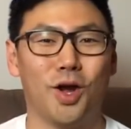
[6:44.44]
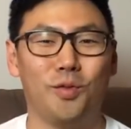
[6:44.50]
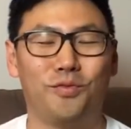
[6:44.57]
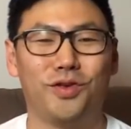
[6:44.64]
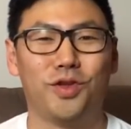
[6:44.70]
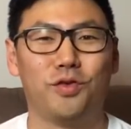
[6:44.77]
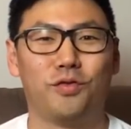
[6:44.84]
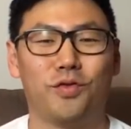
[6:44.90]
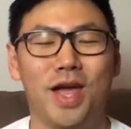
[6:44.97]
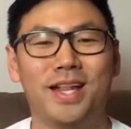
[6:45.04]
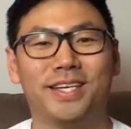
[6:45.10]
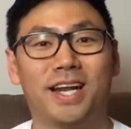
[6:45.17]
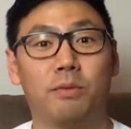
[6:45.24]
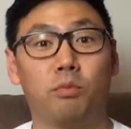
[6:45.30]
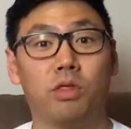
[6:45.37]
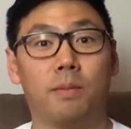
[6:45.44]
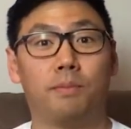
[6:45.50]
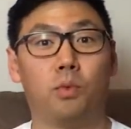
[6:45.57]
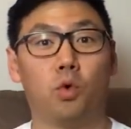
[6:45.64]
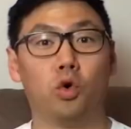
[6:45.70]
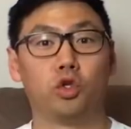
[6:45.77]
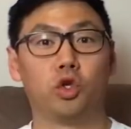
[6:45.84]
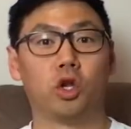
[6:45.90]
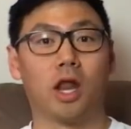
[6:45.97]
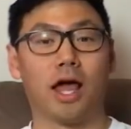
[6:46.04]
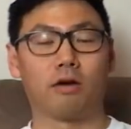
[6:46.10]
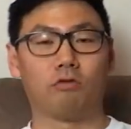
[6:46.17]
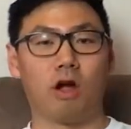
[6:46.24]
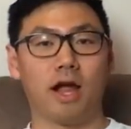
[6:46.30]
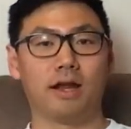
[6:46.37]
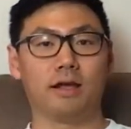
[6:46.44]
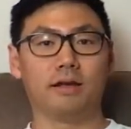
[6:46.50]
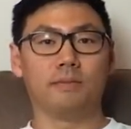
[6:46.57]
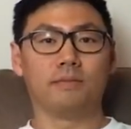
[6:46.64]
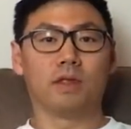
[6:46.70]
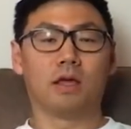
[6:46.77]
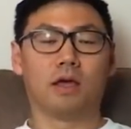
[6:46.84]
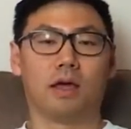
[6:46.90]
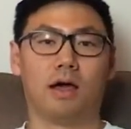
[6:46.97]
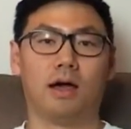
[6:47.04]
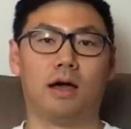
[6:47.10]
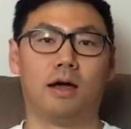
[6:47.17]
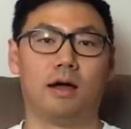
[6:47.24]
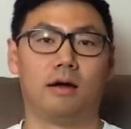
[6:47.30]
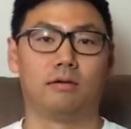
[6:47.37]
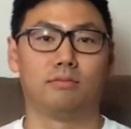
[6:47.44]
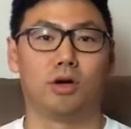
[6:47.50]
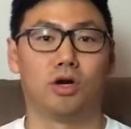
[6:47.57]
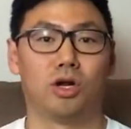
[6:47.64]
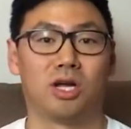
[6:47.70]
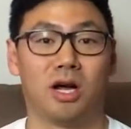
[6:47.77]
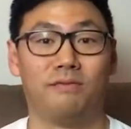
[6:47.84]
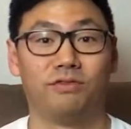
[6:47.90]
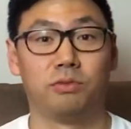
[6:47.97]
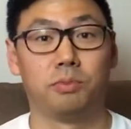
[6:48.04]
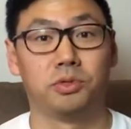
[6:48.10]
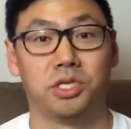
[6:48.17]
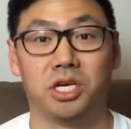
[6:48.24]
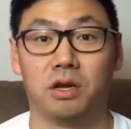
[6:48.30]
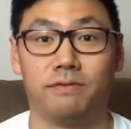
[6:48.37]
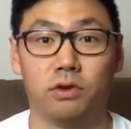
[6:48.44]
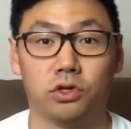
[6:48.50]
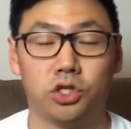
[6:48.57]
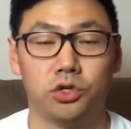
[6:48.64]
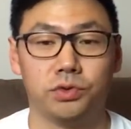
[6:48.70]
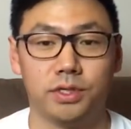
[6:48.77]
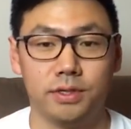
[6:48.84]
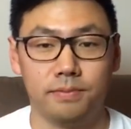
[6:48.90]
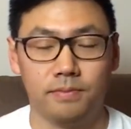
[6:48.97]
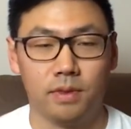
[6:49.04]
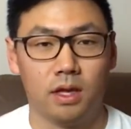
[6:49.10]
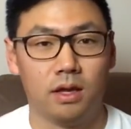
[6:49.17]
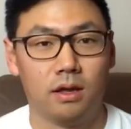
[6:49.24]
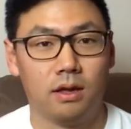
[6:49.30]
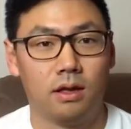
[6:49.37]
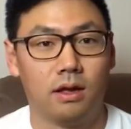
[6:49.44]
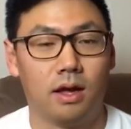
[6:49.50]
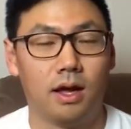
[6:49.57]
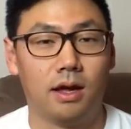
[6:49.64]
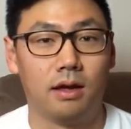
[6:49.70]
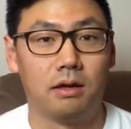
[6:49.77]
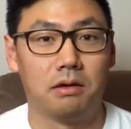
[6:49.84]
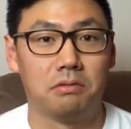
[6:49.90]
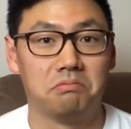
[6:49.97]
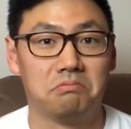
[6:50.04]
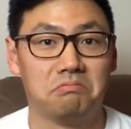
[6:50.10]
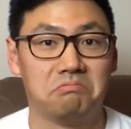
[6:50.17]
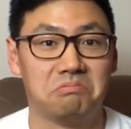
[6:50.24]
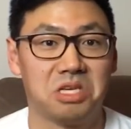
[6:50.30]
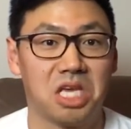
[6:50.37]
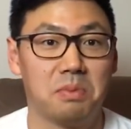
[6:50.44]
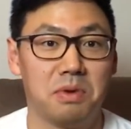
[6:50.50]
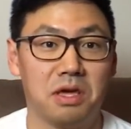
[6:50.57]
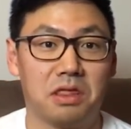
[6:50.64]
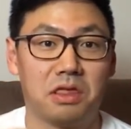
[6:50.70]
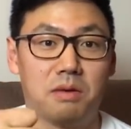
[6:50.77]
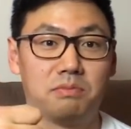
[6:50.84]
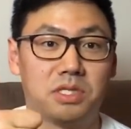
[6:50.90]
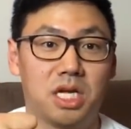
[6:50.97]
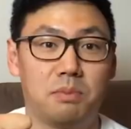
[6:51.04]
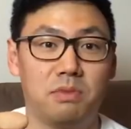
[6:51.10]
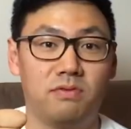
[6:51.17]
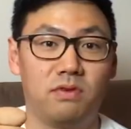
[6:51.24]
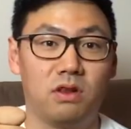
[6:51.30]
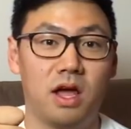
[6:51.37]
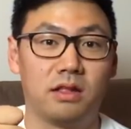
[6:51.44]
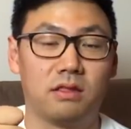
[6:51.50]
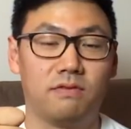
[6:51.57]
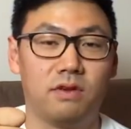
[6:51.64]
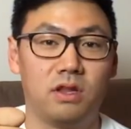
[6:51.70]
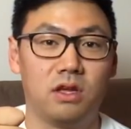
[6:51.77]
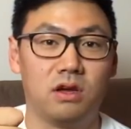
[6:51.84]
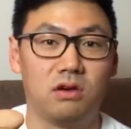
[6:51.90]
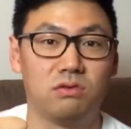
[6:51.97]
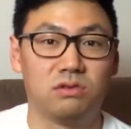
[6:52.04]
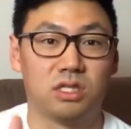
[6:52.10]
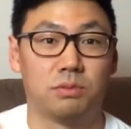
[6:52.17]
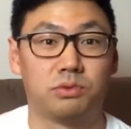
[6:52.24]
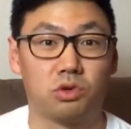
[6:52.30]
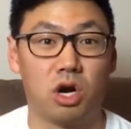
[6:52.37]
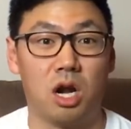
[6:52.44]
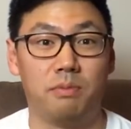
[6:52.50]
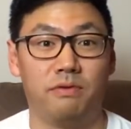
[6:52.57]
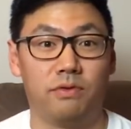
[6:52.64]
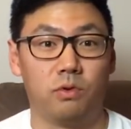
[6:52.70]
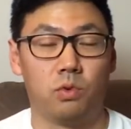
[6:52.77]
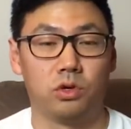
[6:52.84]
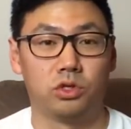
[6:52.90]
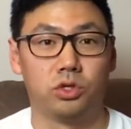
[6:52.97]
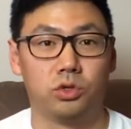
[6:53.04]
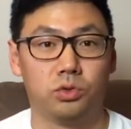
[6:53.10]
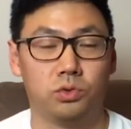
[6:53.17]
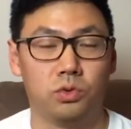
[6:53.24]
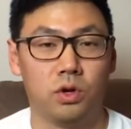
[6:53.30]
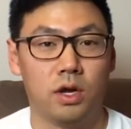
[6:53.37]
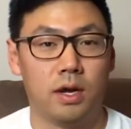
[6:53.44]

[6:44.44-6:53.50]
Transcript: hopefully you've ended up with a board you like riding on a comfortable deck of your choosing. Give me a thumbs up if you like the video, subscribe if you want to.